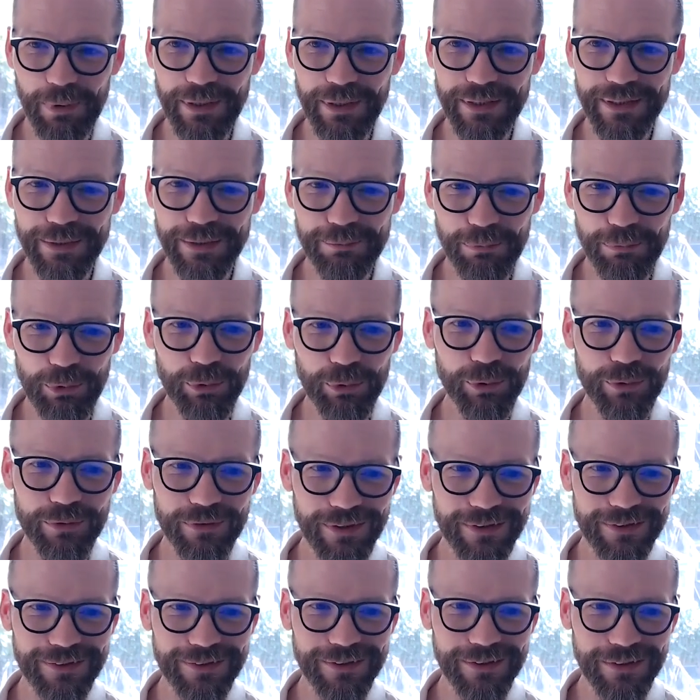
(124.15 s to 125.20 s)
making more
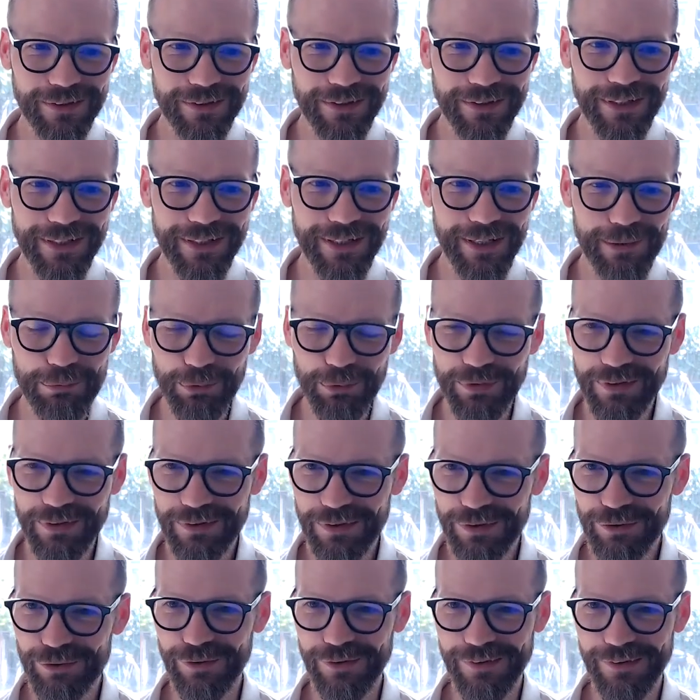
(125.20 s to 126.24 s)
data-enabled
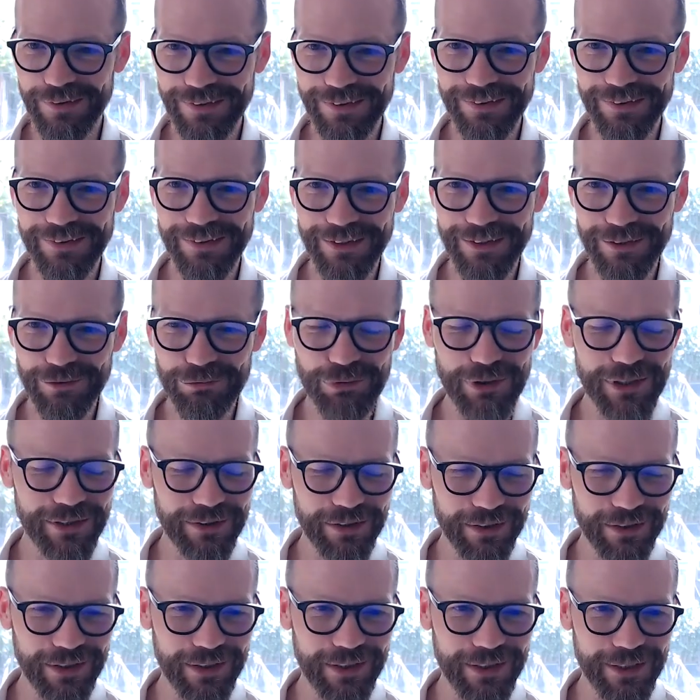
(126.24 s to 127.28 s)
decisions is really
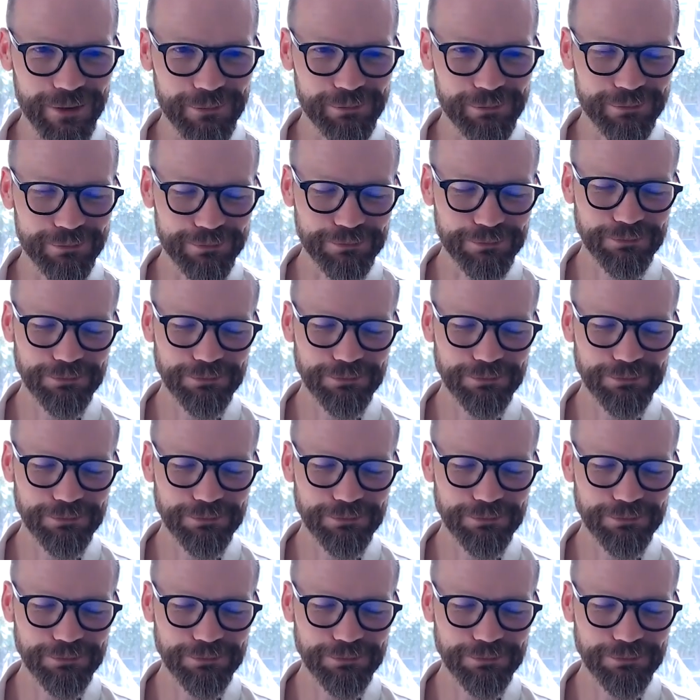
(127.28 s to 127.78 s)
the key aim.